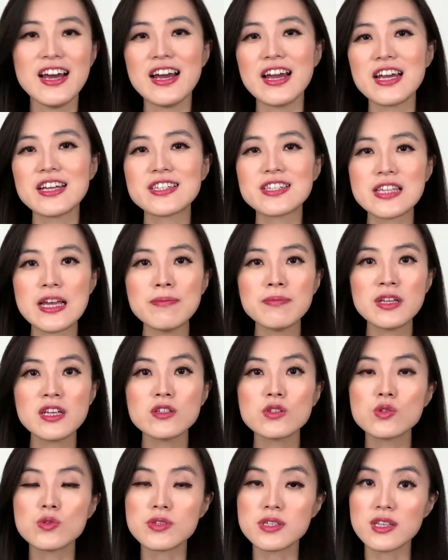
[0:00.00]
It's
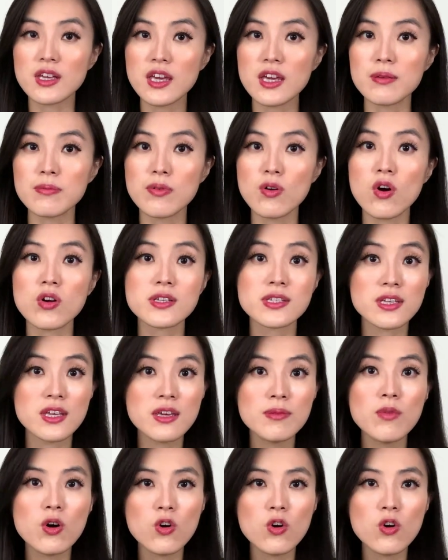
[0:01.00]
tempting to skip or skim